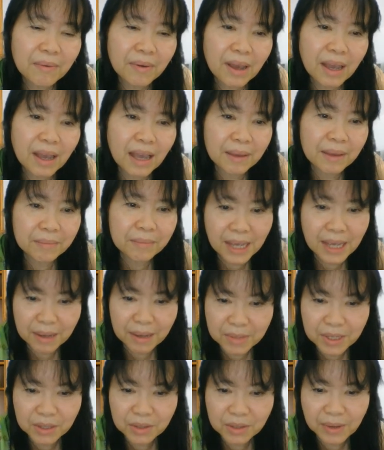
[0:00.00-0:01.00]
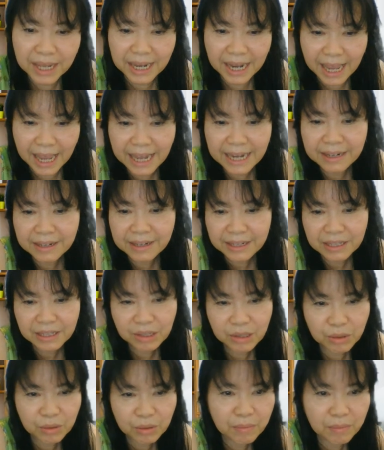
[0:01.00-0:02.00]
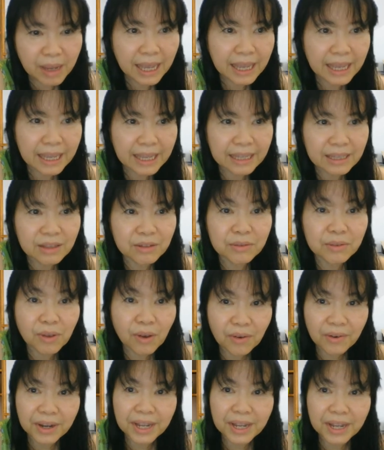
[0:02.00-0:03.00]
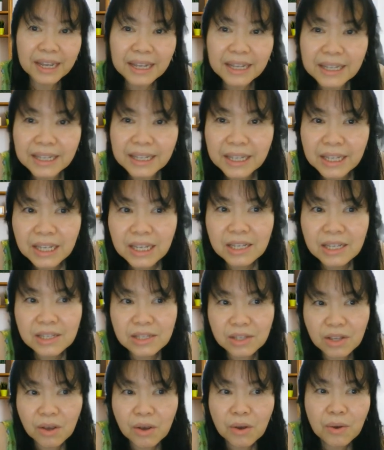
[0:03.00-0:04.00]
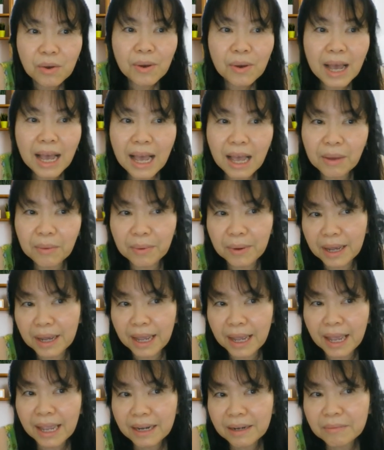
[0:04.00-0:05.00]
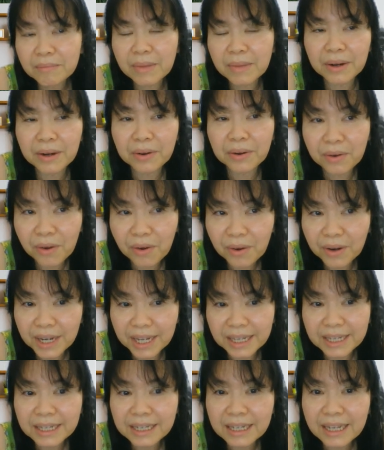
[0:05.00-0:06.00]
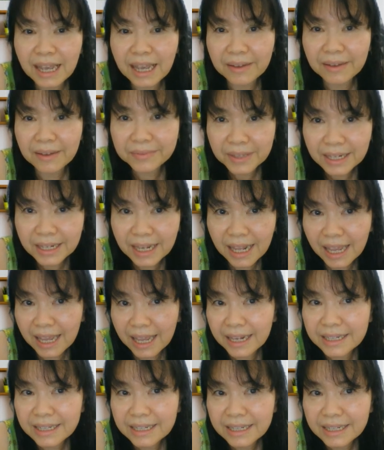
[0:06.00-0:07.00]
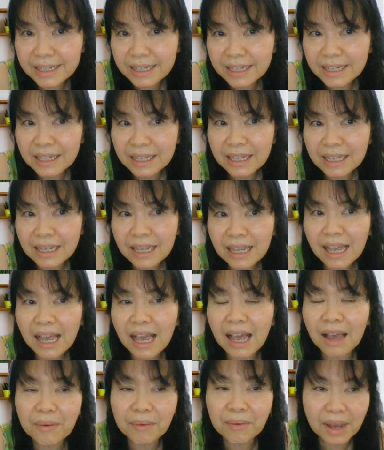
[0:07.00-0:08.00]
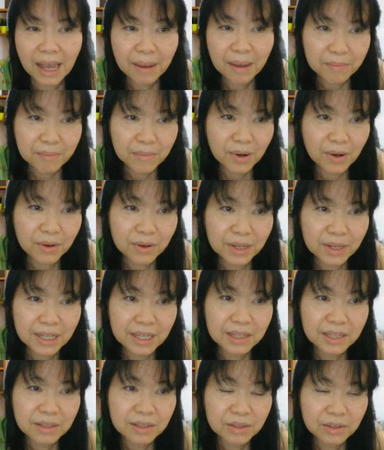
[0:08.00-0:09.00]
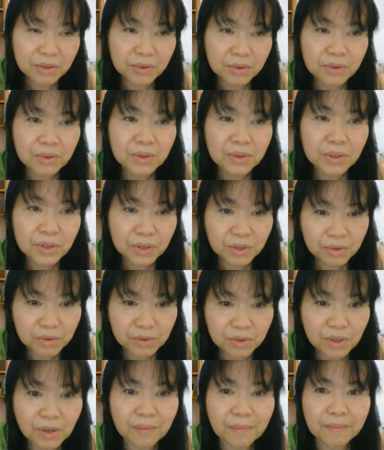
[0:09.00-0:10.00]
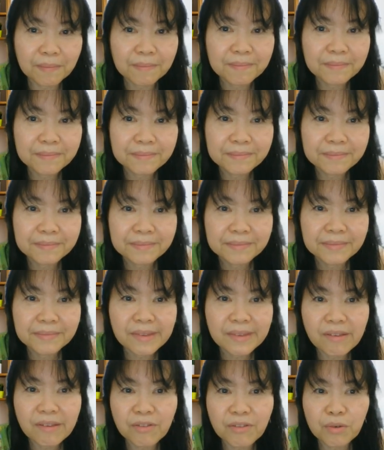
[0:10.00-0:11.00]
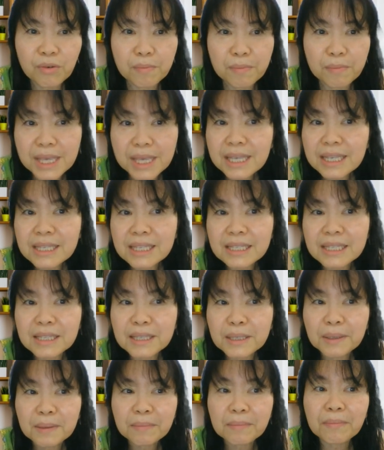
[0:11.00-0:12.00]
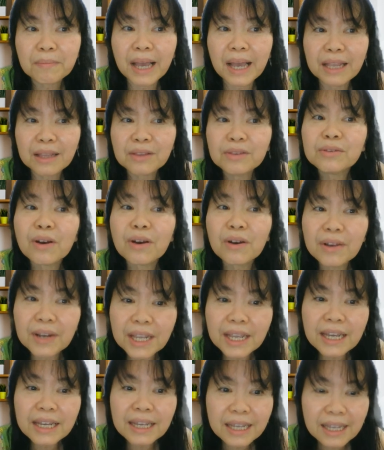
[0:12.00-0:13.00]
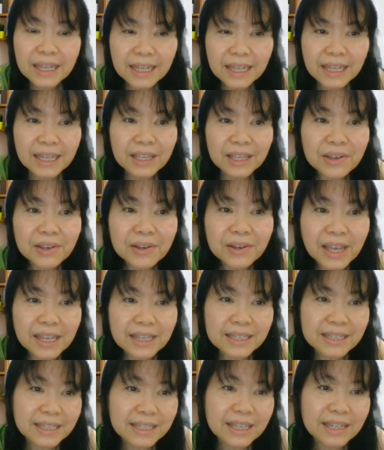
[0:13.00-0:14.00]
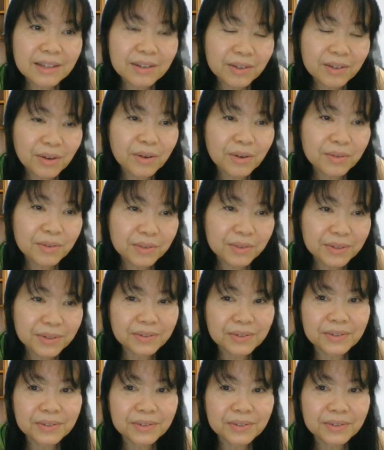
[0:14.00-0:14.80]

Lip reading: I'm coming to an end to my tutorial. So I will end my recording. After that, I will upload it to YouTube. If you miss my tutorial, you can still go to